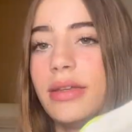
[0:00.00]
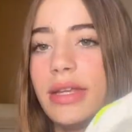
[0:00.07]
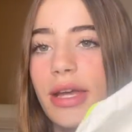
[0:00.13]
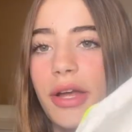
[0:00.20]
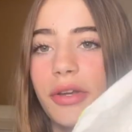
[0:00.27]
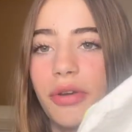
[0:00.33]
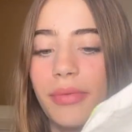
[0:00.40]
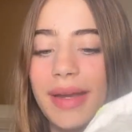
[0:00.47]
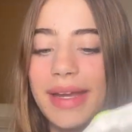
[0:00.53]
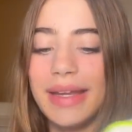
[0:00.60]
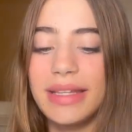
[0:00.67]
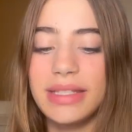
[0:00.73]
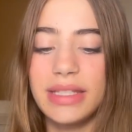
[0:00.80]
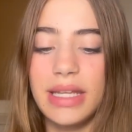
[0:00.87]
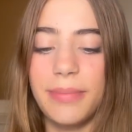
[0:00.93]
Neon
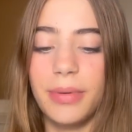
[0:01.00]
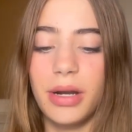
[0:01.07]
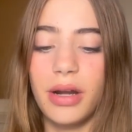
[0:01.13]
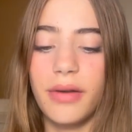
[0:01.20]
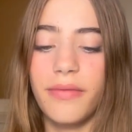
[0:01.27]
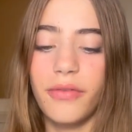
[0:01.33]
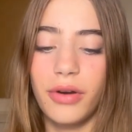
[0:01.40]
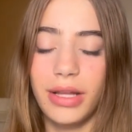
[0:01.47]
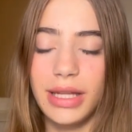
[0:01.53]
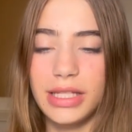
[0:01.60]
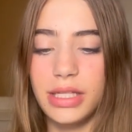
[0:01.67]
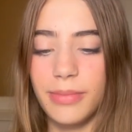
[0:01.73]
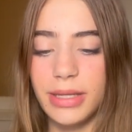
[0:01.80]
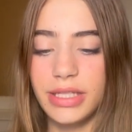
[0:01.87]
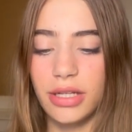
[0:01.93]
green zipper for a
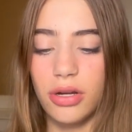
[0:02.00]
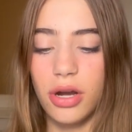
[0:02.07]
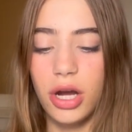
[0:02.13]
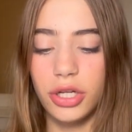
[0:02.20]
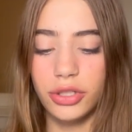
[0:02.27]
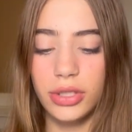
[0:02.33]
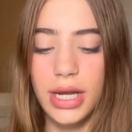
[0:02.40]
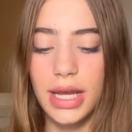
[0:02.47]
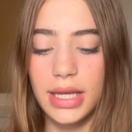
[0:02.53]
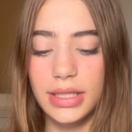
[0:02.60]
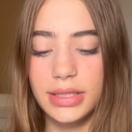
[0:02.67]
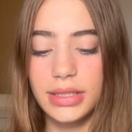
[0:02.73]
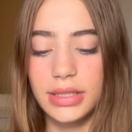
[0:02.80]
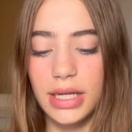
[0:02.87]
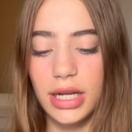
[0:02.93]
little bit of
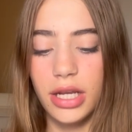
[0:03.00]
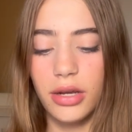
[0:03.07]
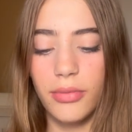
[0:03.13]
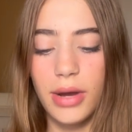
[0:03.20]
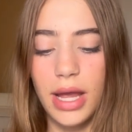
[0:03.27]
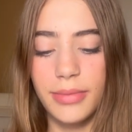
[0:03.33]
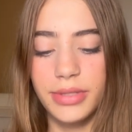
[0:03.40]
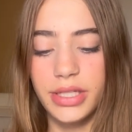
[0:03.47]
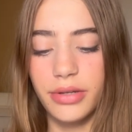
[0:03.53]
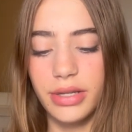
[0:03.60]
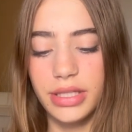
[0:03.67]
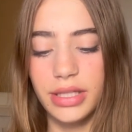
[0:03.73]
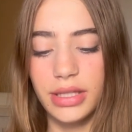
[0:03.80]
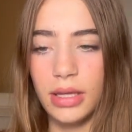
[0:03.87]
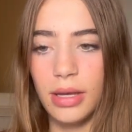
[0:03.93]
contrast. I don't know why I'm so
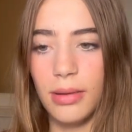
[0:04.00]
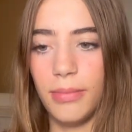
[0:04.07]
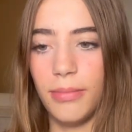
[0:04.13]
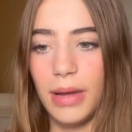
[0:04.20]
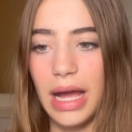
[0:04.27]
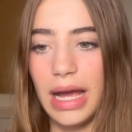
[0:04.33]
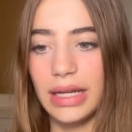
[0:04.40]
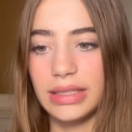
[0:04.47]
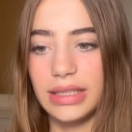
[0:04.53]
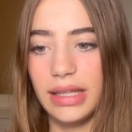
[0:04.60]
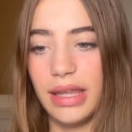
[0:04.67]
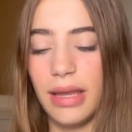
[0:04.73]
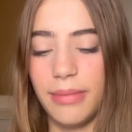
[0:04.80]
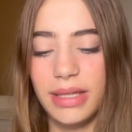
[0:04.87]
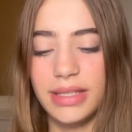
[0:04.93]
into the bags
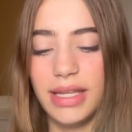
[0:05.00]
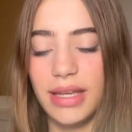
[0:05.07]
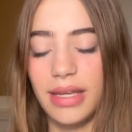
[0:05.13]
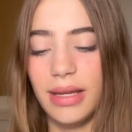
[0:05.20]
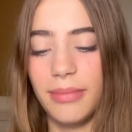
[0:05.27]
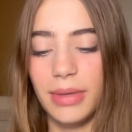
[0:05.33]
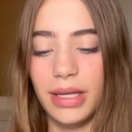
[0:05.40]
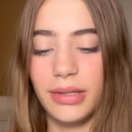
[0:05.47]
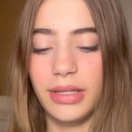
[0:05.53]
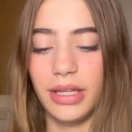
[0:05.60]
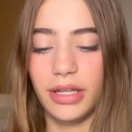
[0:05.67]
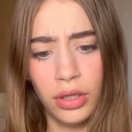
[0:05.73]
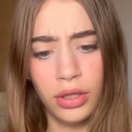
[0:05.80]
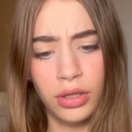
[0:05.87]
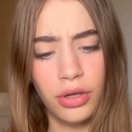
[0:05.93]
that they be sending, but
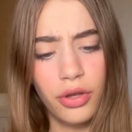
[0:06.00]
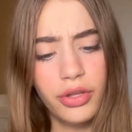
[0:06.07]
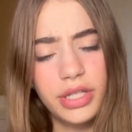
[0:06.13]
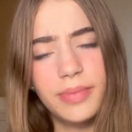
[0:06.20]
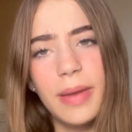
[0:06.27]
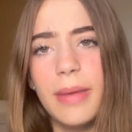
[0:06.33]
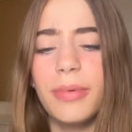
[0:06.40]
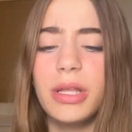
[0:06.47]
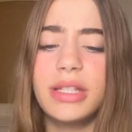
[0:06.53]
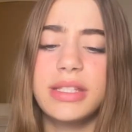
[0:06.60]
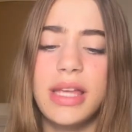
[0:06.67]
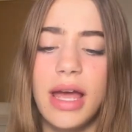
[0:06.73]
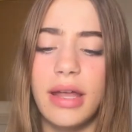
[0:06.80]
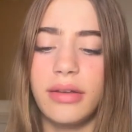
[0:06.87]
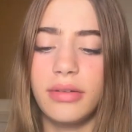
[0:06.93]
you know. Oh, there's people
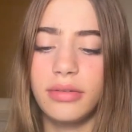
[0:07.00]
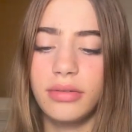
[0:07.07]
inside.